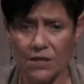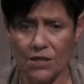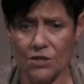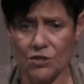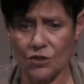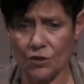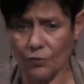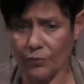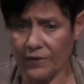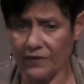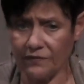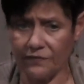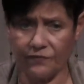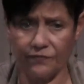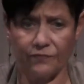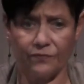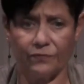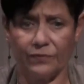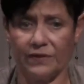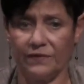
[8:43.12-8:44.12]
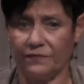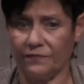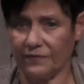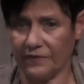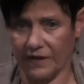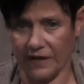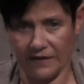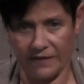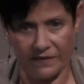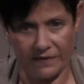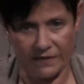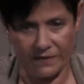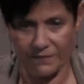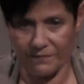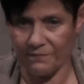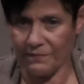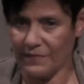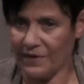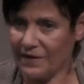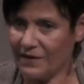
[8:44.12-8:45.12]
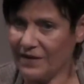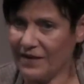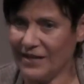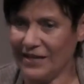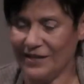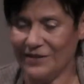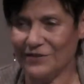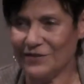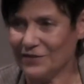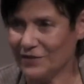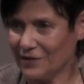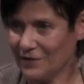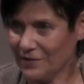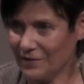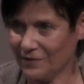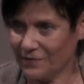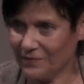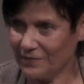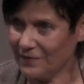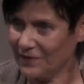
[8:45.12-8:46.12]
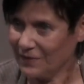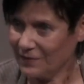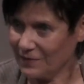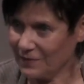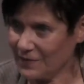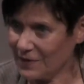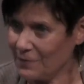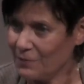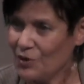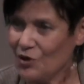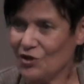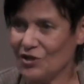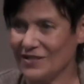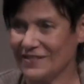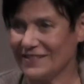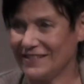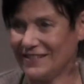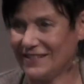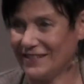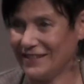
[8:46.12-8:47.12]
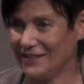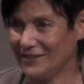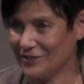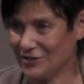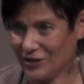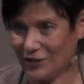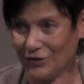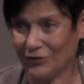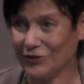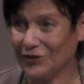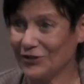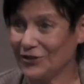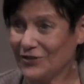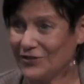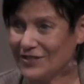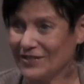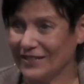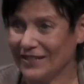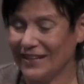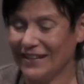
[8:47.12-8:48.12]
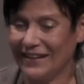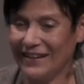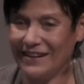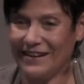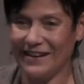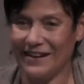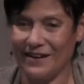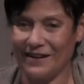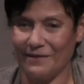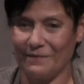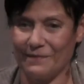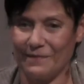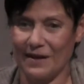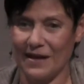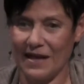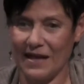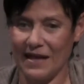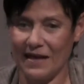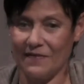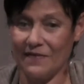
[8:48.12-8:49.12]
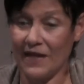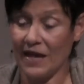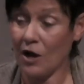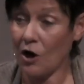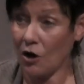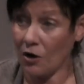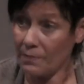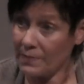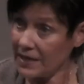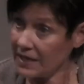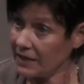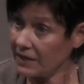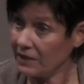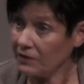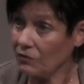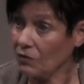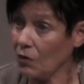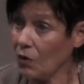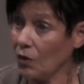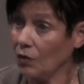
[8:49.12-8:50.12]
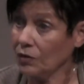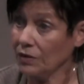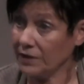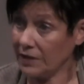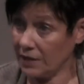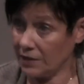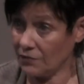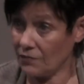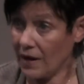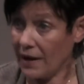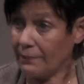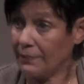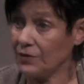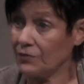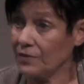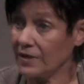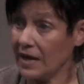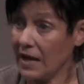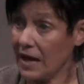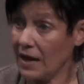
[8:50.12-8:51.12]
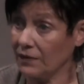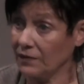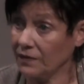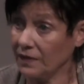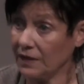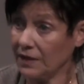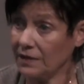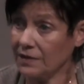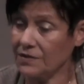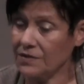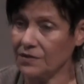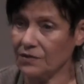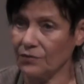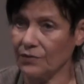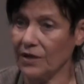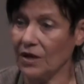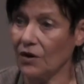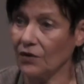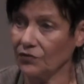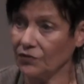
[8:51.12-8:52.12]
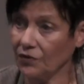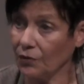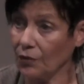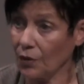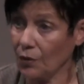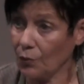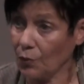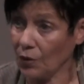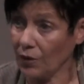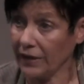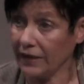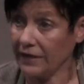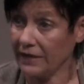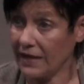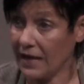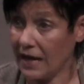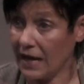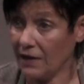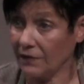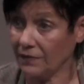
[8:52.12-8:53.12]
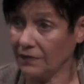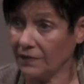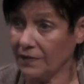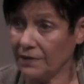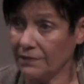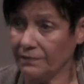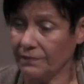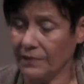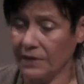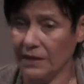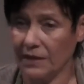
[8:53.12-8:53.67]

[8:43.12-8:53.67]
So we've gotten them into the emergency shelters, and they are being enrolled in rapid rehousing. So we also are working to house them.